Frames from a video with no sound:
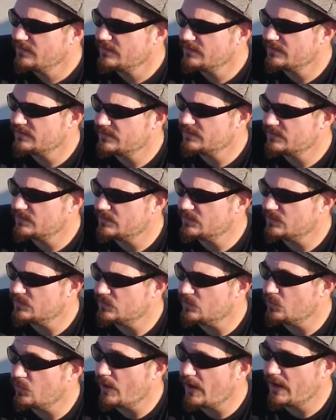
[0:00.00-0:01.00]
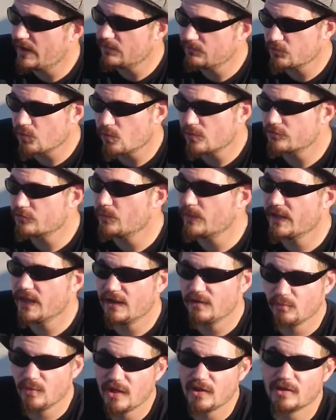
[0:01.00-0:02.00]
Oh, and of course we
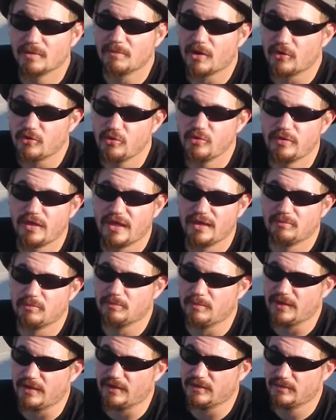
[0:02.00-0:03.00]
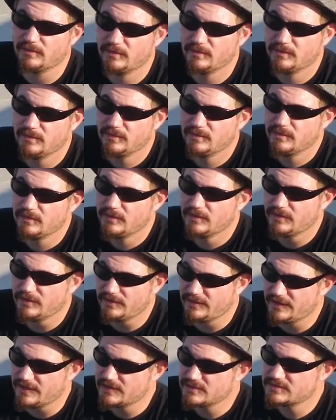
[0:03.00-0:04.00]
gotta welcome our new cameraman.
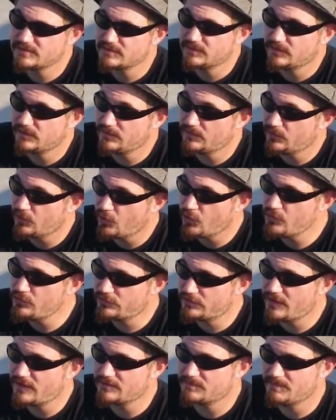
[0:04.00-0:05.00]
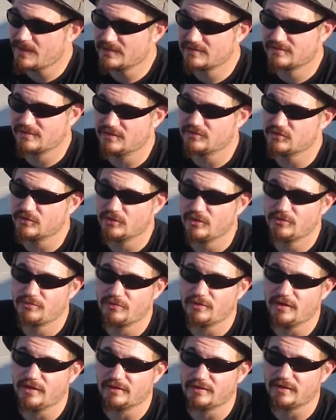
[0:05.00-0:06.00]
Yes, who says Mexicans are good
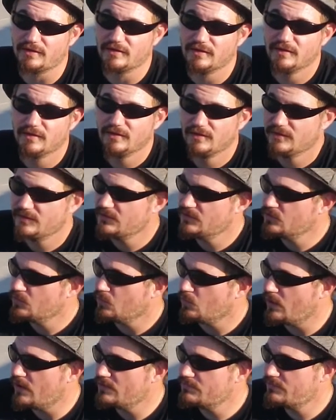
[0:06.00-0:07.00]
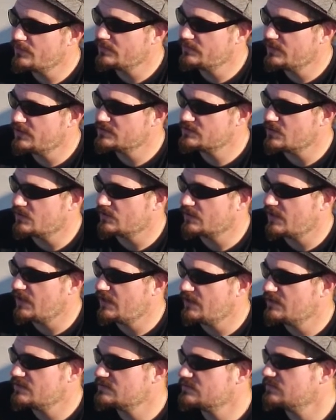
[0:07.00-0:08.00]
for nothing? Juan Valdez
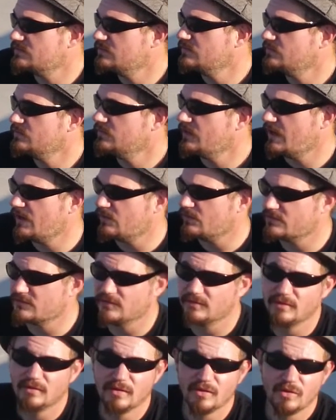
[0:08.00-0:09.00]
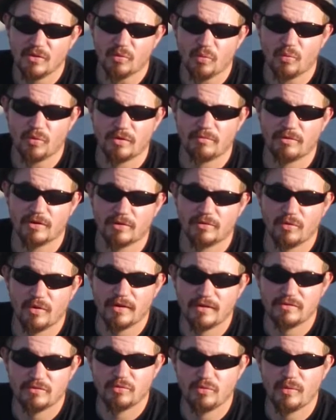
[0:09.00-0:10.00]
Arquez Harrison, one of our
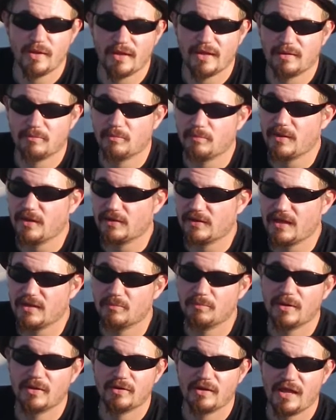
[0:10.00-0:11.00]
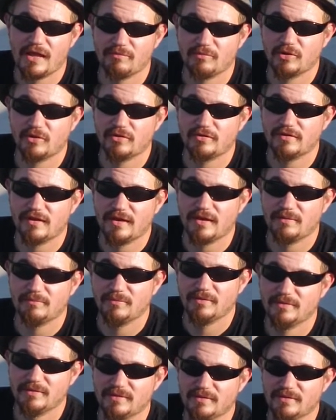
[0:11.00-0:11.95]
great new cameraman. Cameraman, are you having a good time?